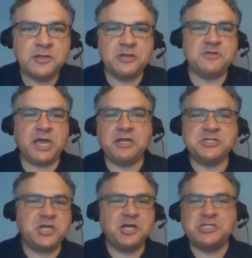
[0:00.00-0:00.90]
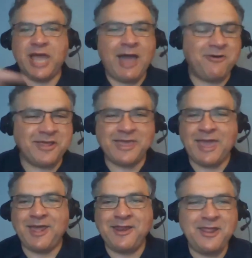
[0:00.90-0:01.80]
You take Judge out
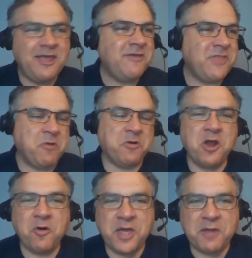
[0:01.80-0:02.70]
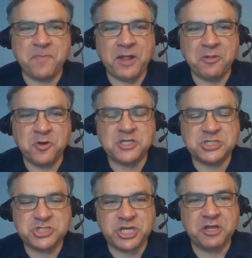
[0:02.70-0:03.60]
again. They were no hit by
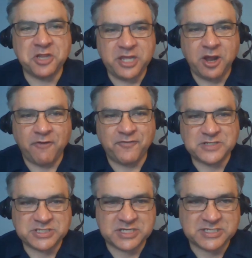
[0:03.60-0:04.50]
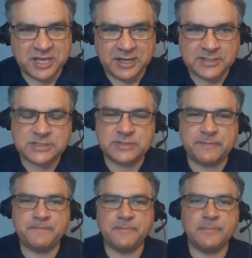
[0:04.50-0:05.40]
Lucas Giolito for six innings.
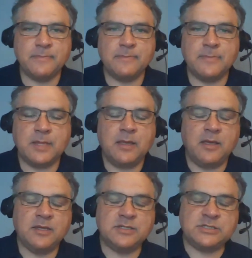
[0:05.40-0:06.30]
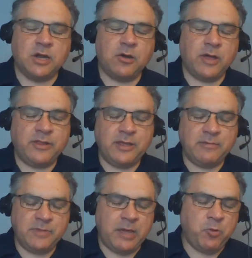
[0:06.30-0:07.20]
So, and
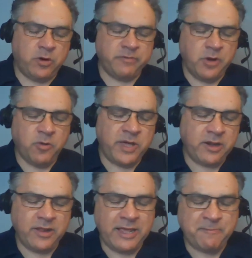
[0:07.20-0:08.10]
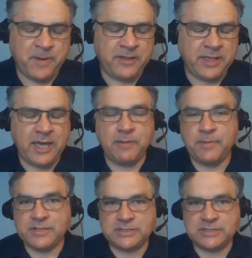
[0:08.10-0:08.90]
they they weren't no hit at, by the end, but